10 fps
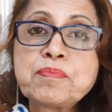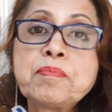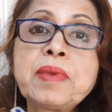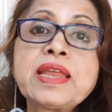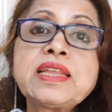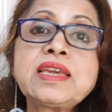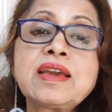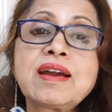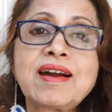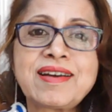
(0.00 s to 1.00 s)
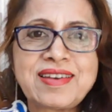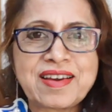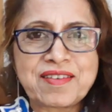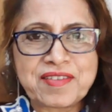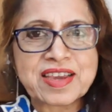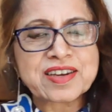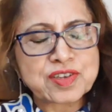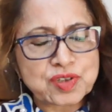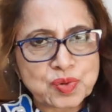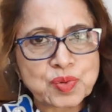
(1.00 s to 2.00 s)
many
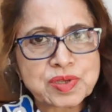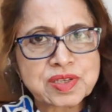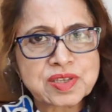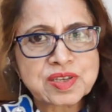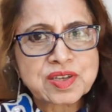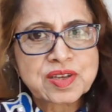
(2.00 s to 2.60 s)
unawakened souls